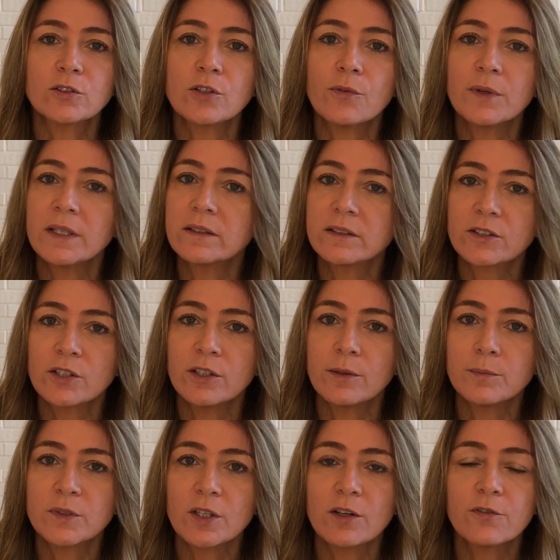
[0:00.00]
So in
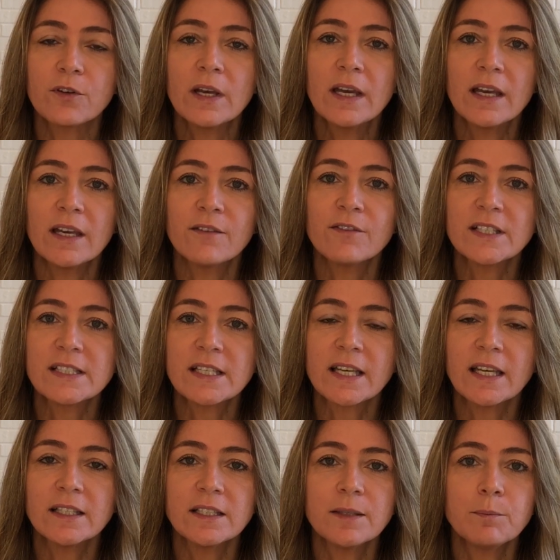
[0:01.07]
terms of
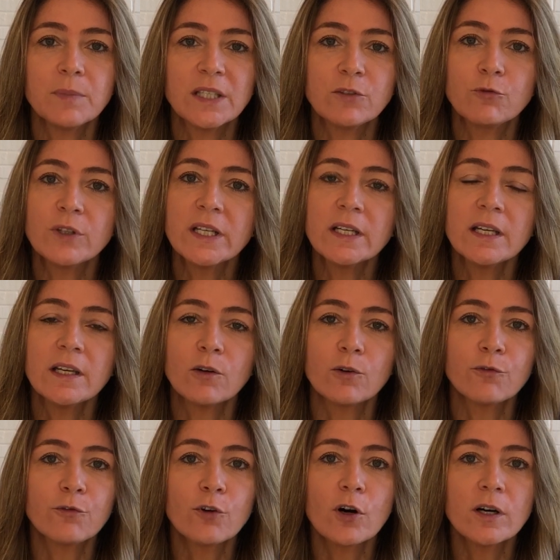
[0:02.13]
investigating bid rigging or
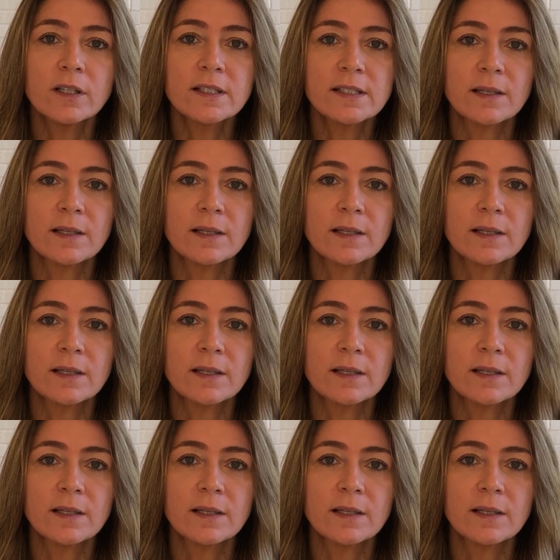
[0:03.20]
fraud,